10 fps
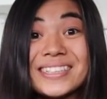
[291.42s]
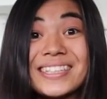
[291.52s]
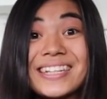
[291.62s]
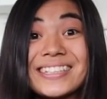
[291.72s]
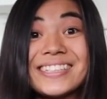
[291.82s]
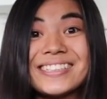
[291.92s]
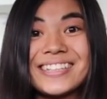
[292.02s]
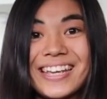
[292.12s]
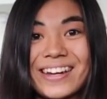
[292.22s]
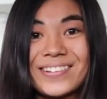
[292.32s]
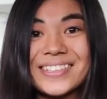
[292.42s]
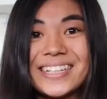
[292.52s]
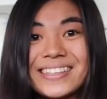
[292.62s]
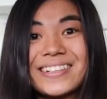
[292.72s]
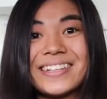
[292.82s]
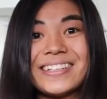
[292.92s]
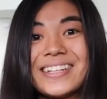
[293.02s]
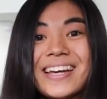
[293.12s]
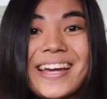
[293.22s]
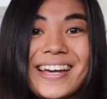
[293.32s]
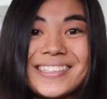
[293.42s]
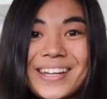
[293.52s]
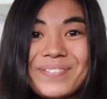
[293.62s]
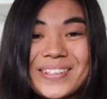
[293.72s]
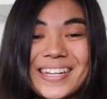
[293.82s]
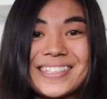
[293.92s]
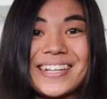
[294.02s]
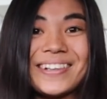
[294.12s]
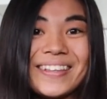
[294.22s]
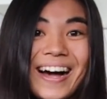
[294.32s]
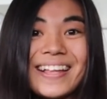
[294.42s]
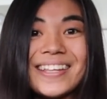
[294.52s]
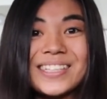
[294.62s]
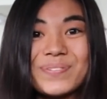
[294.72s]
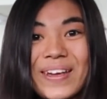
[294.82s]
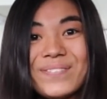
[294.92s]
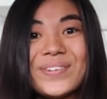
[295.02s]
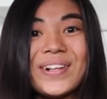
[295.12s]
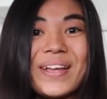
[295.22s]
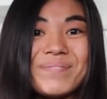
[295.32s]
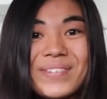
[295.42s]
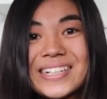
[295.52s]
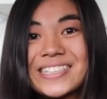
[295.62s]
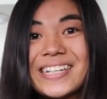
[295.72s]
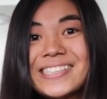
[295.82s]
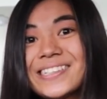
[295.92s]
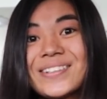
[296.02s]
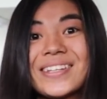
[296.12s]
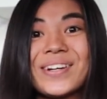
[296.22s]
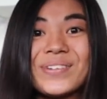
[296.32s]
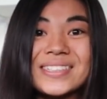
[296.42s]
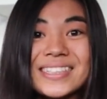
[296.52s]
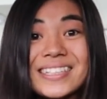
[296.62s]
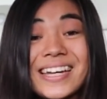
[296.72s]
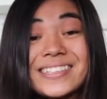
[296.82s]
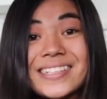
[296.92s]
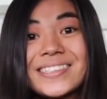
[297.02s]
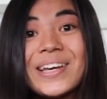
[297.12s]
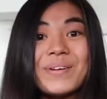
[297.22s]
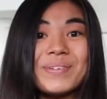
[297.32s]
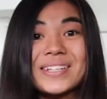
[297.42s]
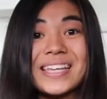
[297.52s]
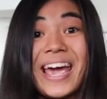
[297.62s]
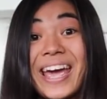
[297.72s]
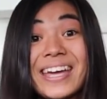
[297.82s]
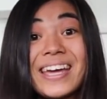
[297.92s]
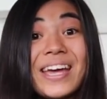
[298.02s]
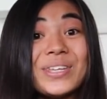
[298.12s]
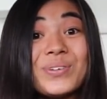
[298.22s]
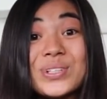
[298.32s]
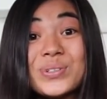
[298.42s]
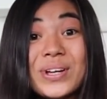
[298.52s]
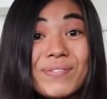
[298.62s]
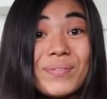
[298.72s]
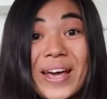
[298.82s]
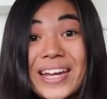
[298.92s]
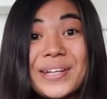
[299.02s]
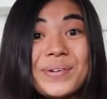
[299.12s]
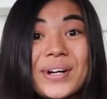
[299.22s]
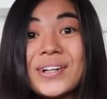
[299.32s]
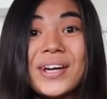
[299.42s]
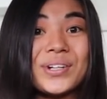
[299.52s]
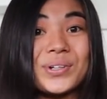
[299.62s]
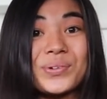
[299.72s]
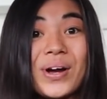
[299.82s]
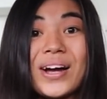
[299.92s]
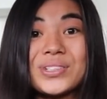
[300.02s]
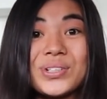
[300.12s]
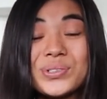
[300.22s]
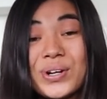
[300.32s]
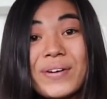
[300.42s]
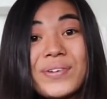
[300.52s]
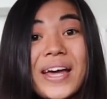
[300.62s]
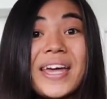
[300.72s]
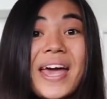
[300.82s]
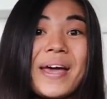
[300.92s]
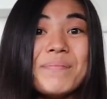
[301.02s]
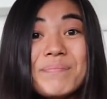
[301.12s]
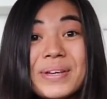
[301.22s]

to the dentist to get your teeth cleaned. Except it's a lot less painful and much easier than going to the dentist because A, you could do it from anywhere, your garage or driveway, and